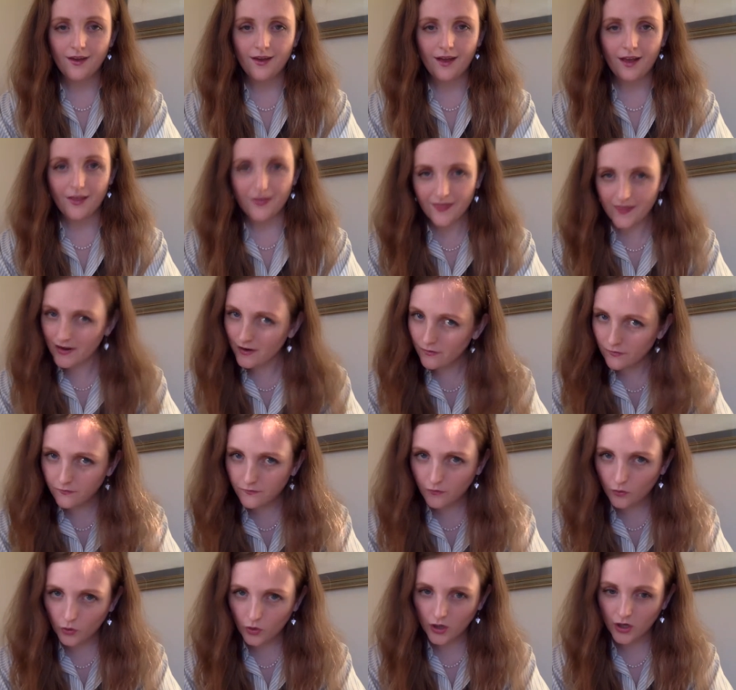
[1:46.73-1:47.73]
And
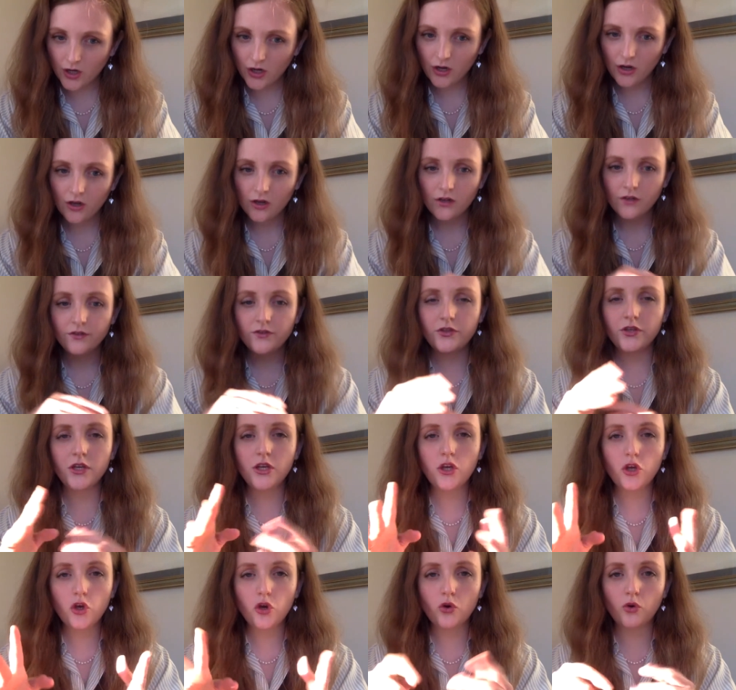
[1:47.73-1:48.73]
therefore,
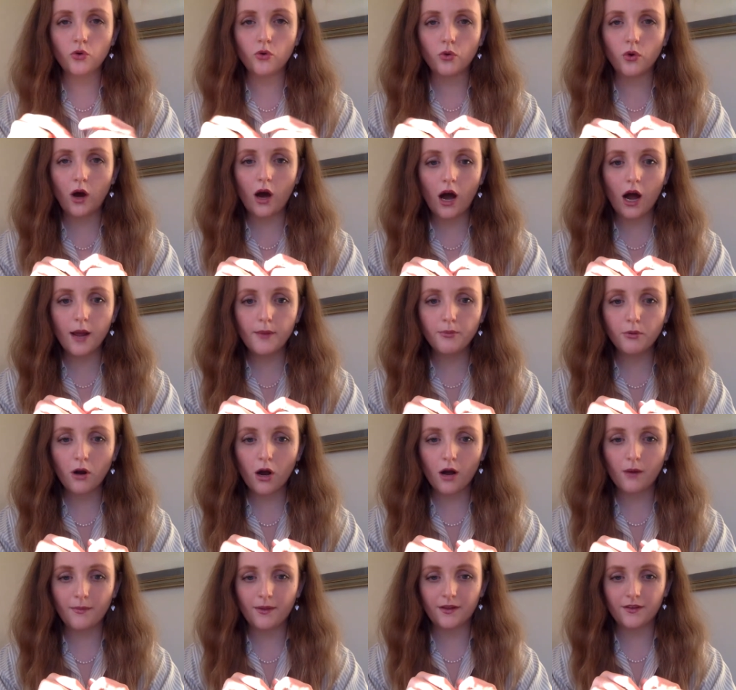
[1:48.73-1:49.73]
to you, I
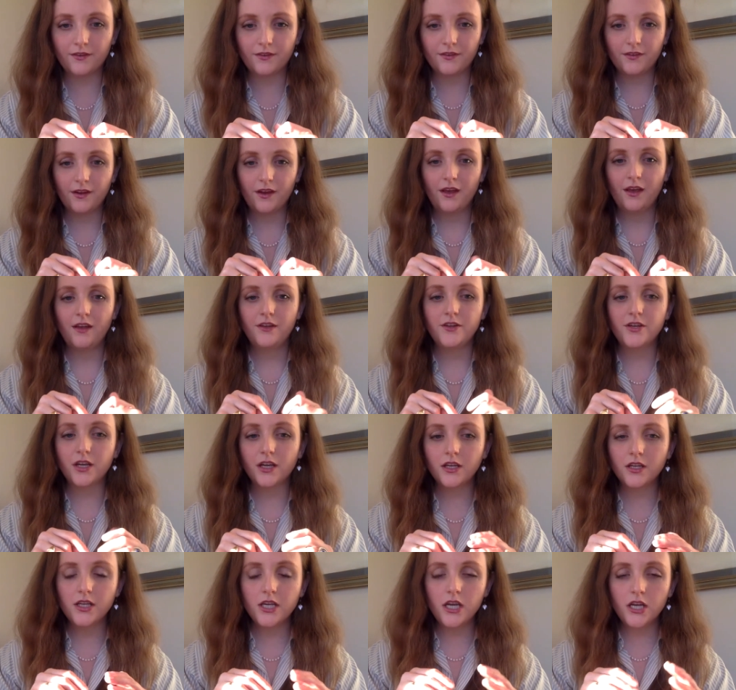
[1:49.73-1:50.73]
promise
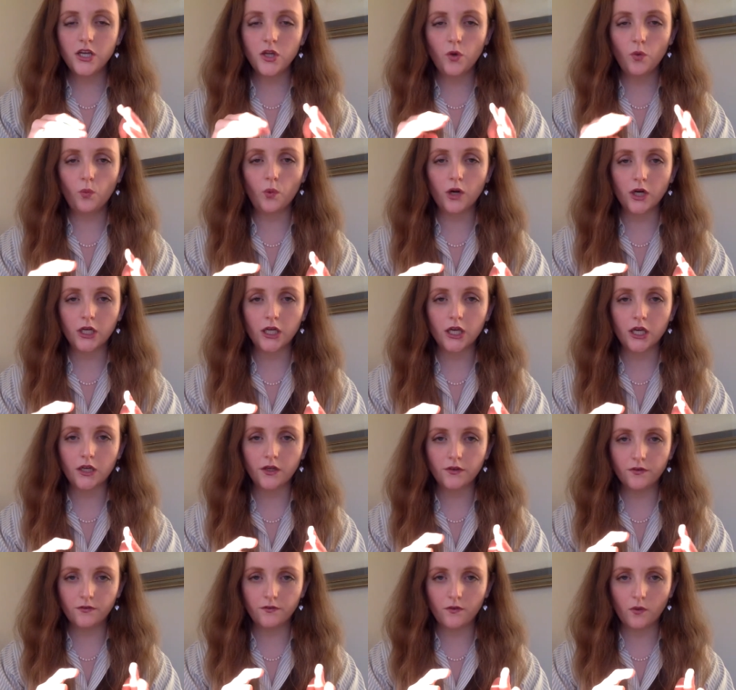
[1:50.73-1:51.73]
to continue working
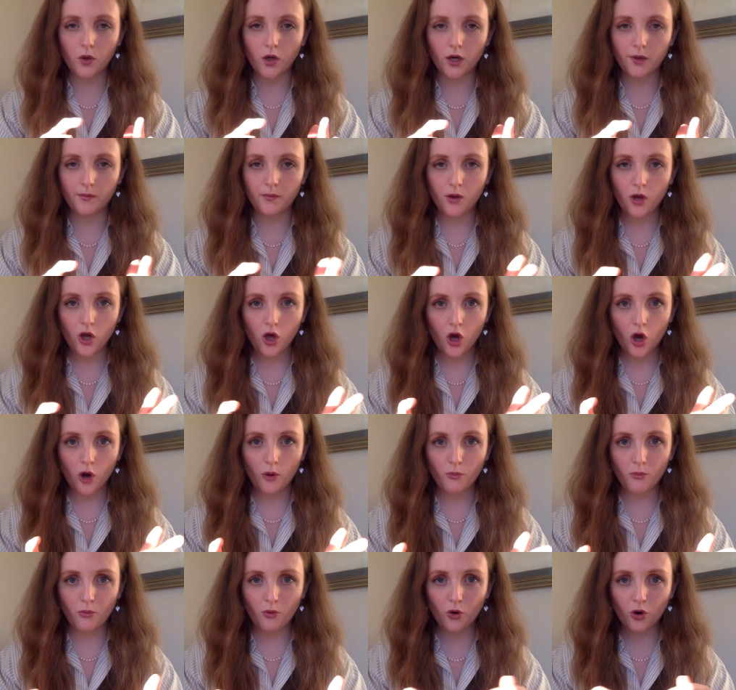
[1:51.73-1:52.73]
to form
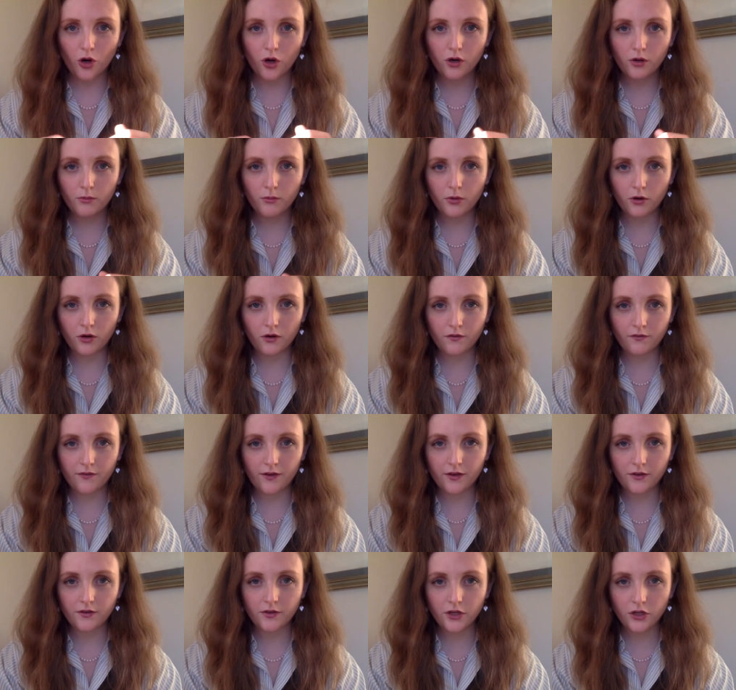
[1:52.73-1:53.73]
a more
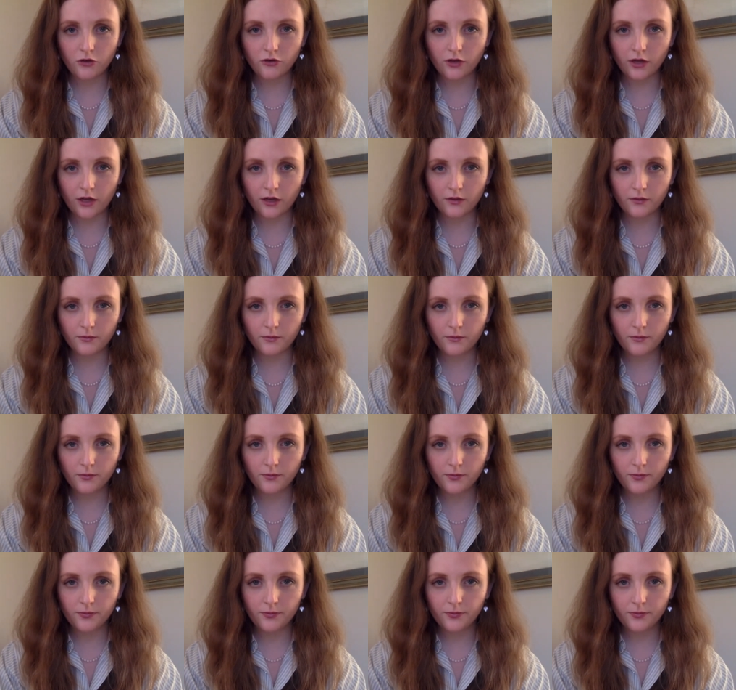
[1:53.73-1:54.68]
perfect union.